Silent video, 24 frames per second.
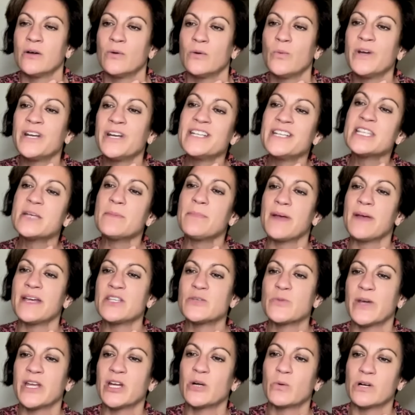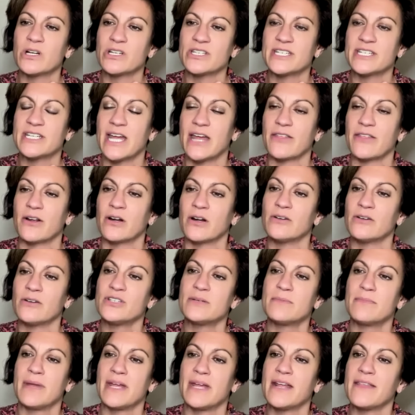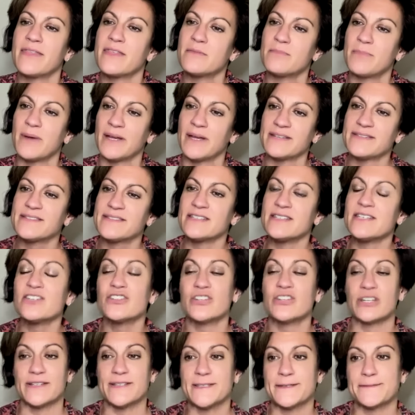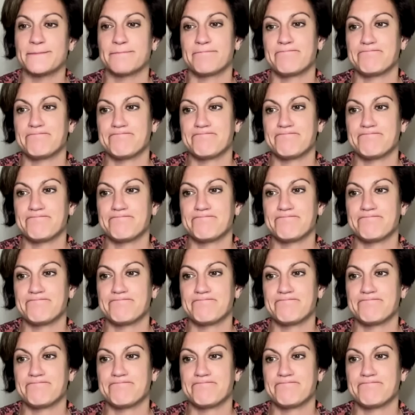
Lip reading: What is the best way to work together to make the best decisions?